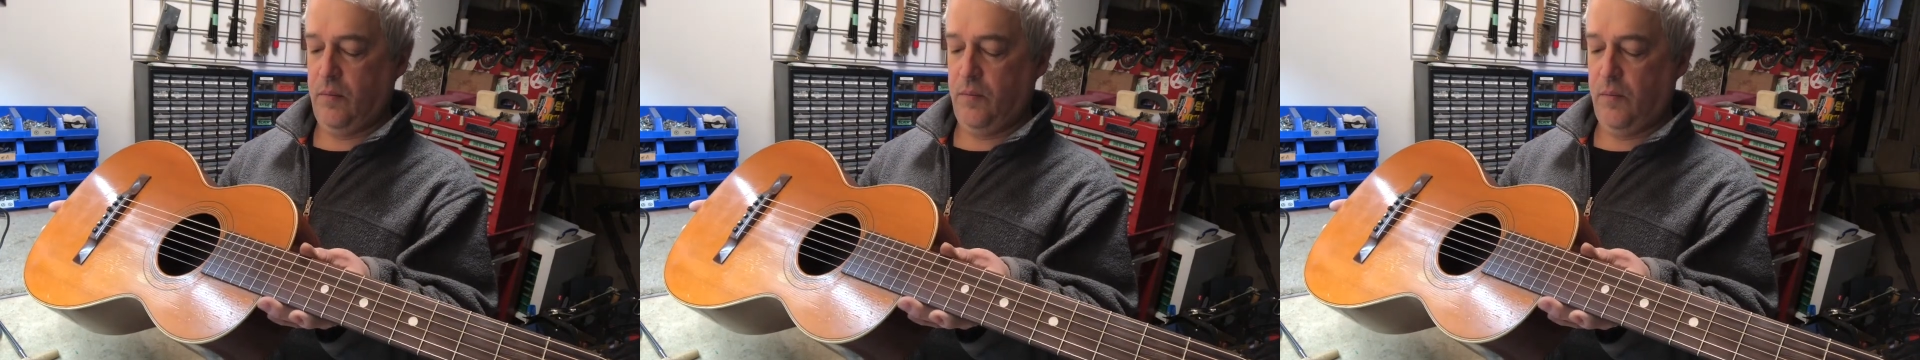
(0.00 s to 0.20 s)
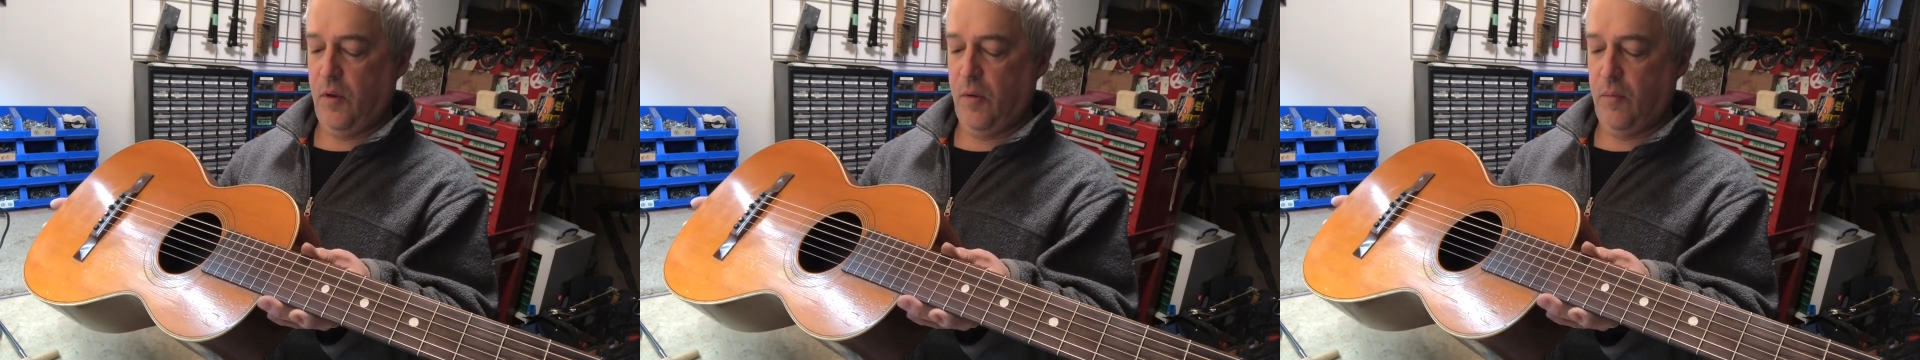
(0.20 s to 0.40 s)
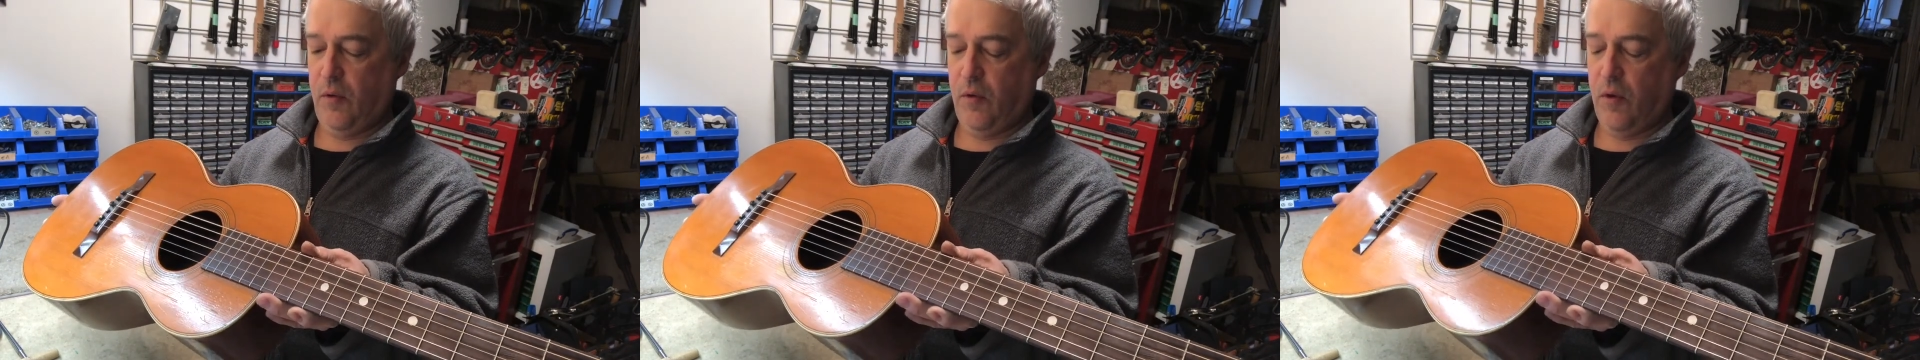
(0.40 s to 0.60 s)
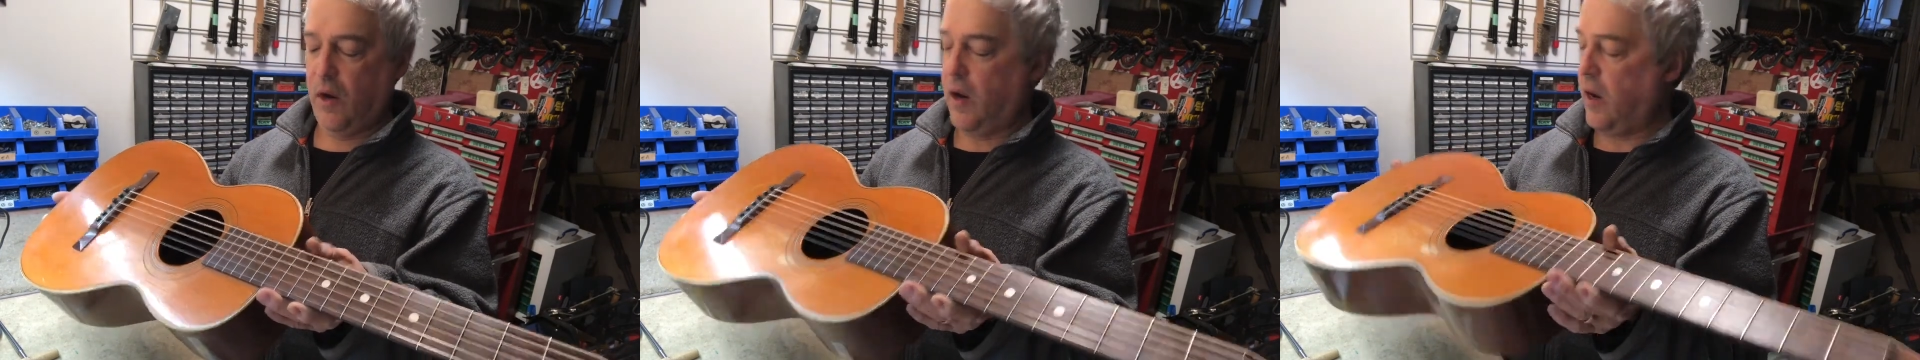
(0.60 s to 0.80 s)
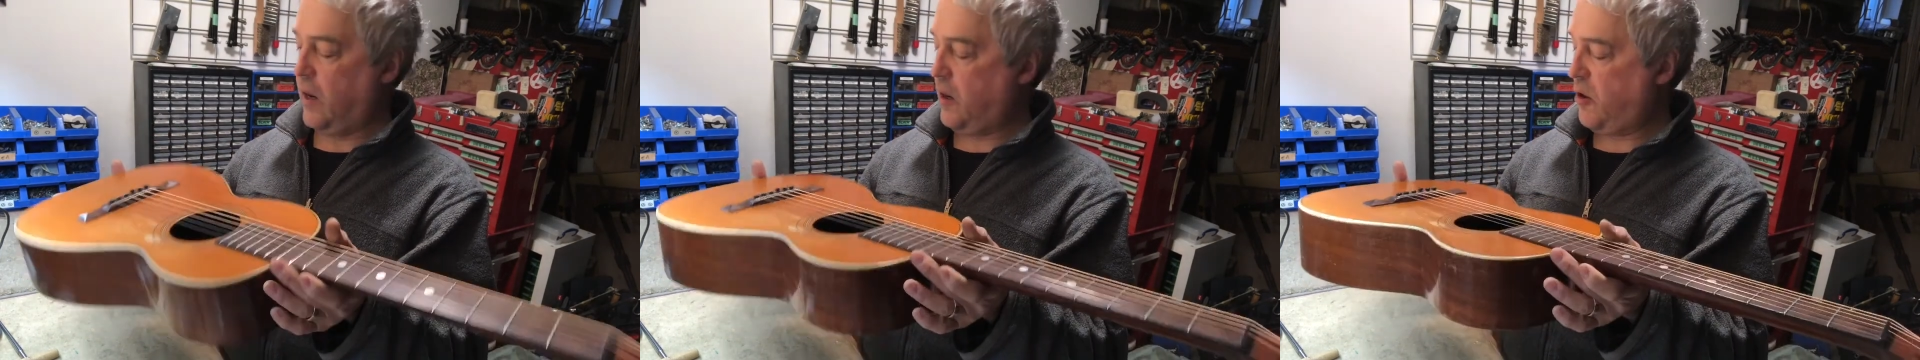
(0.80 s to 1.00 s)
Some
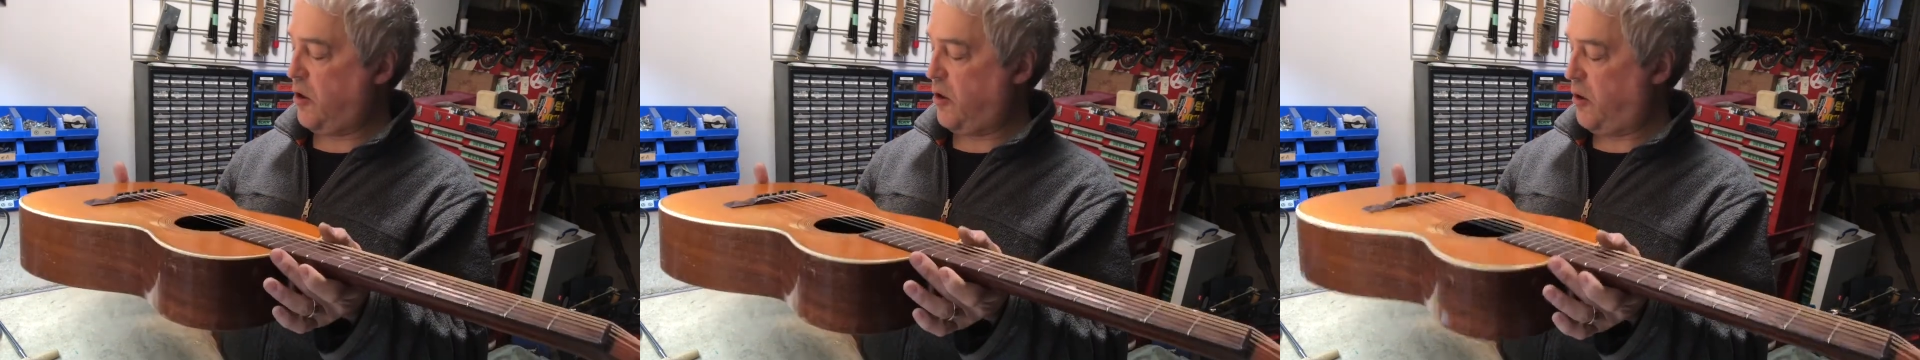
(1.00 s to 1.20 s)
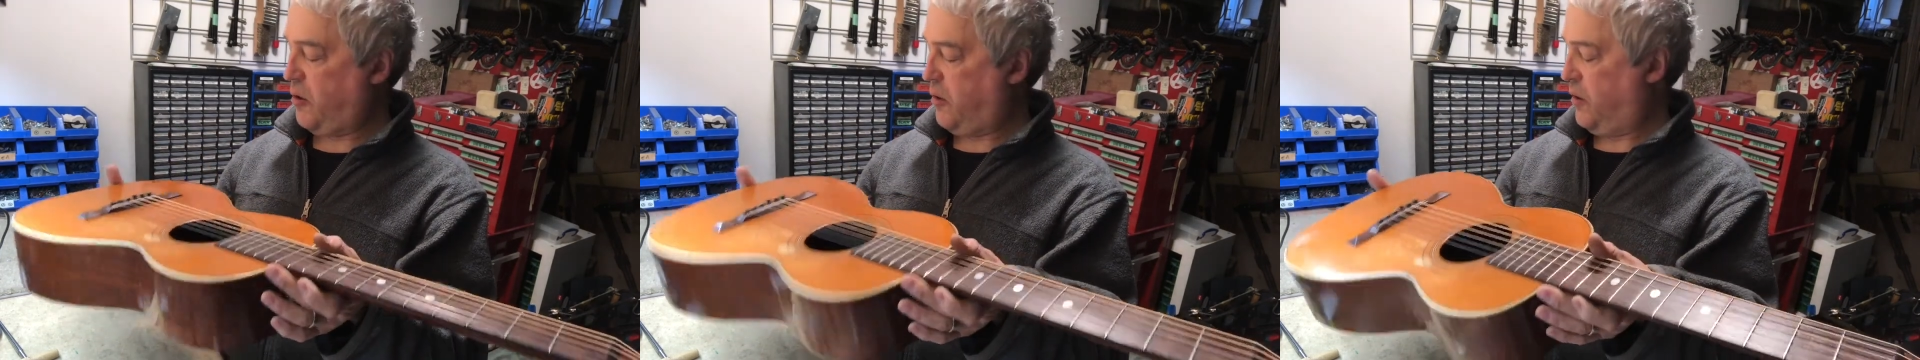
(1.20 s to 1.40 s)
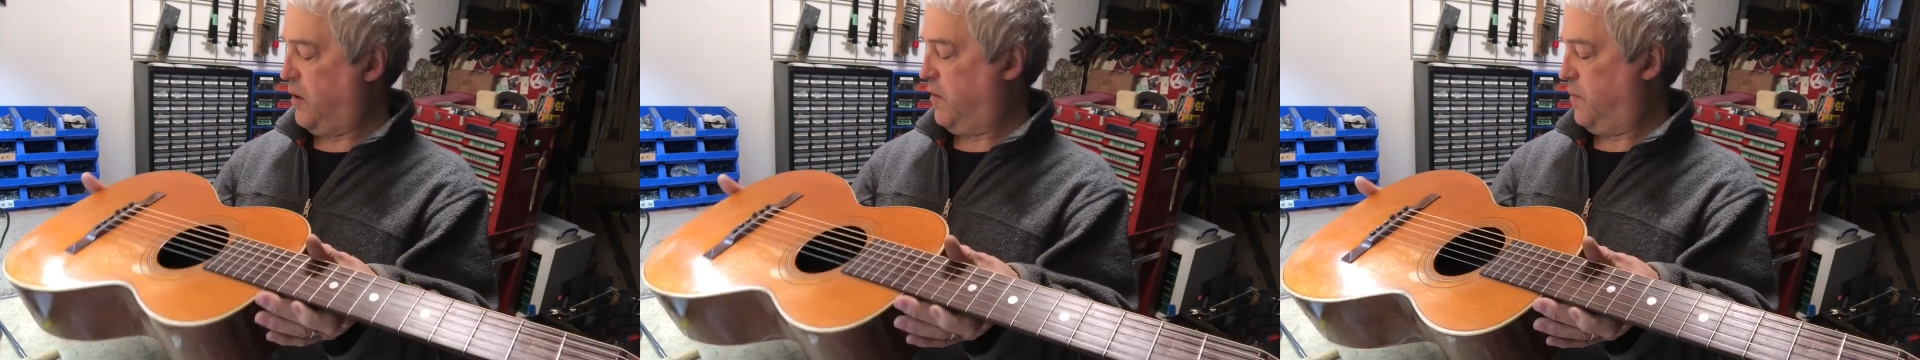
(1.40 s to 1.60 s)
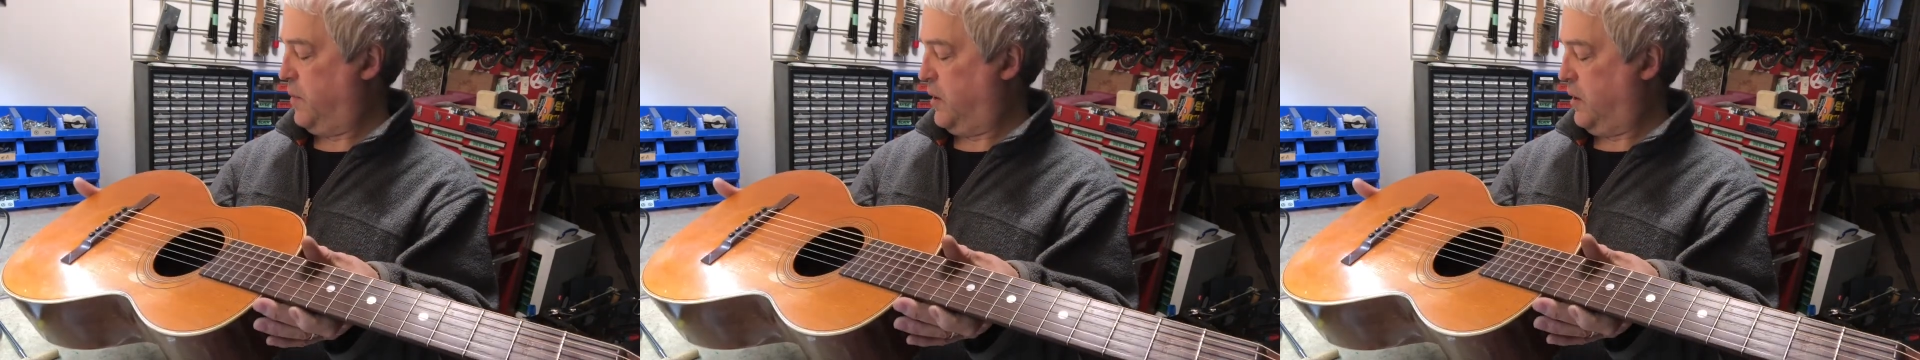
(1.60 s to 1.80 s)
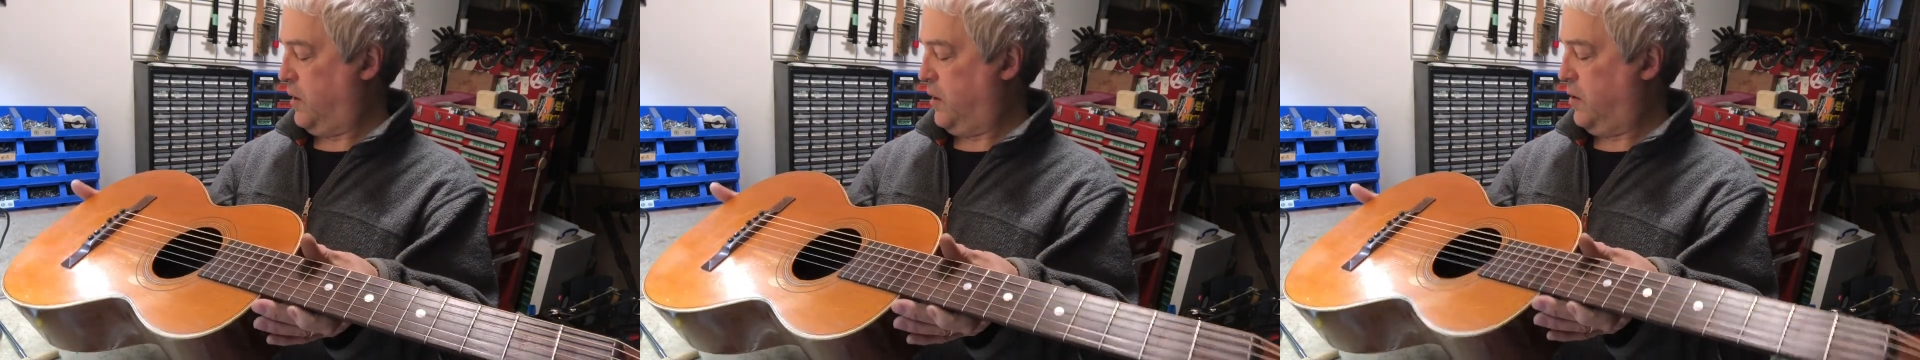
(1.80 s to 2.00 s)
cracks that have
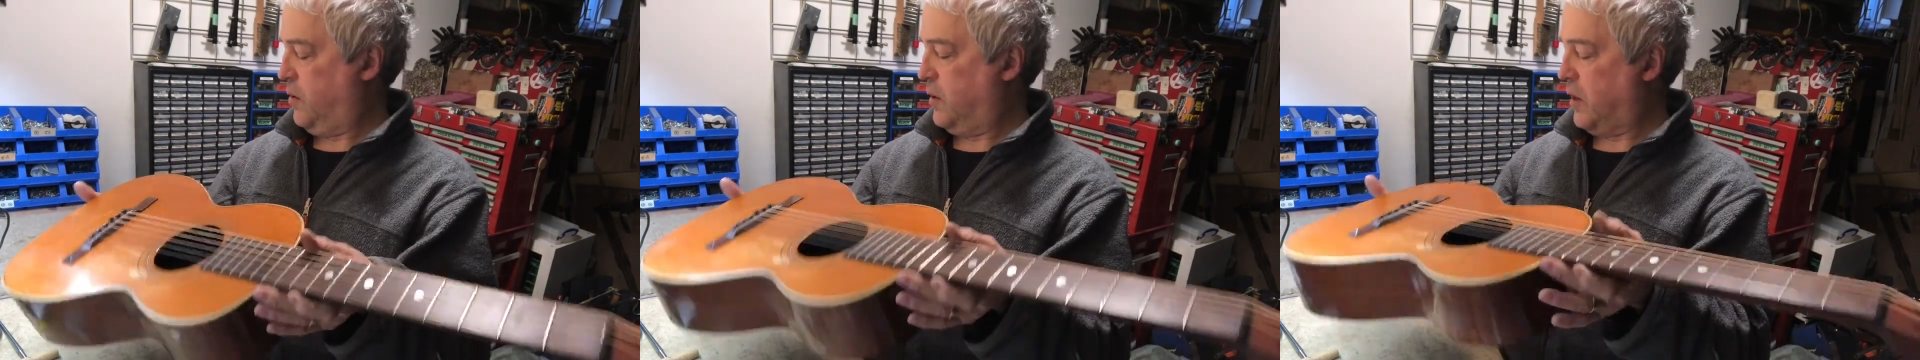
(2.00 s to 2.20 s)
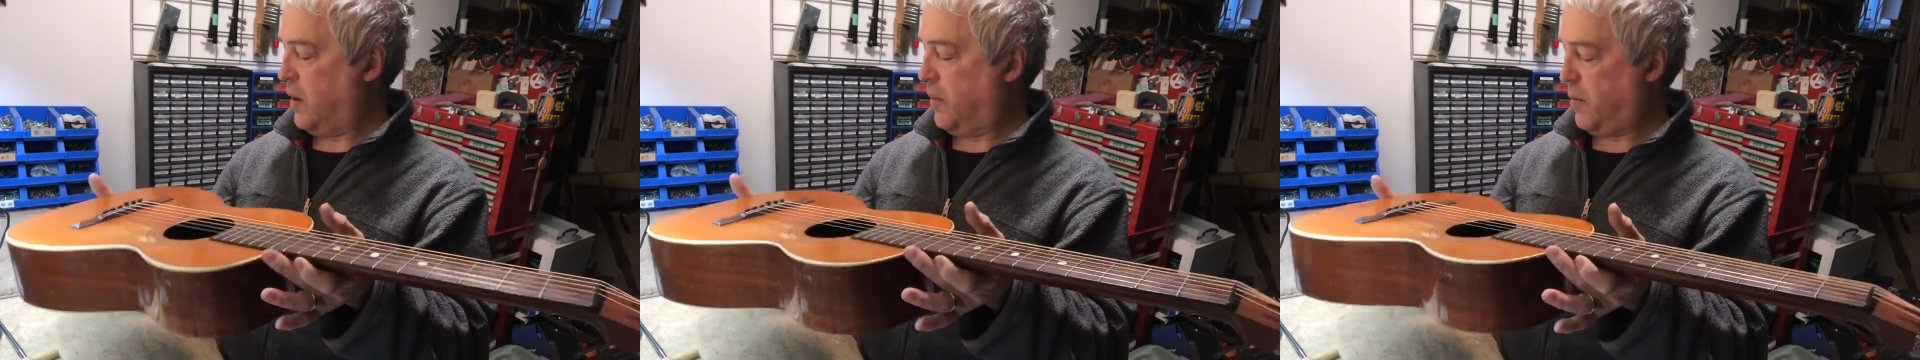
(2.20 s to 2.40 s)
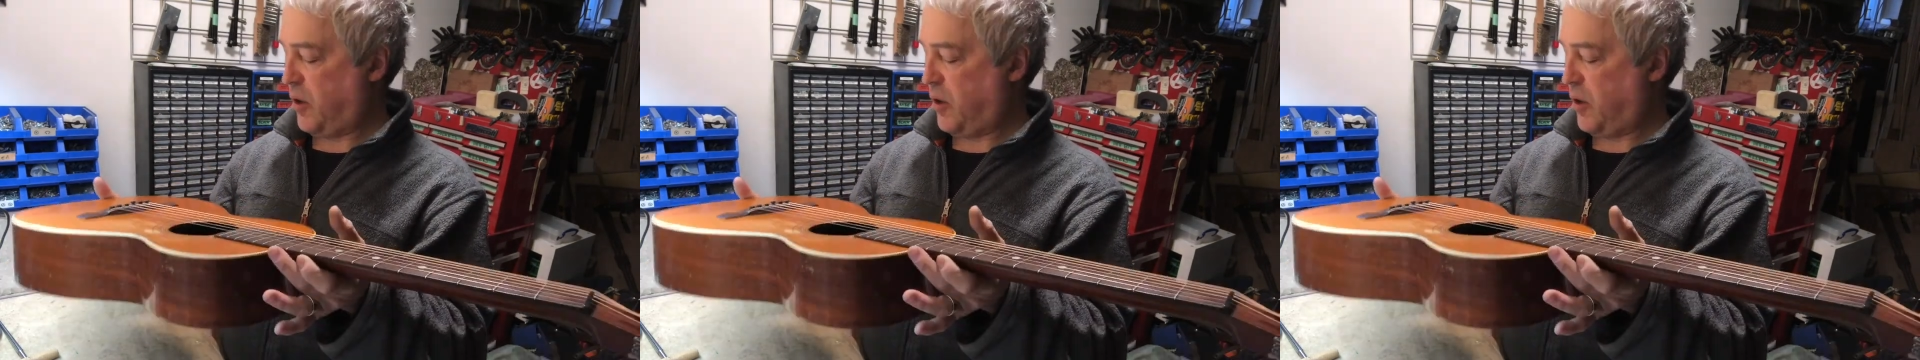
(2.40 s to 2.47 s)
been glued up.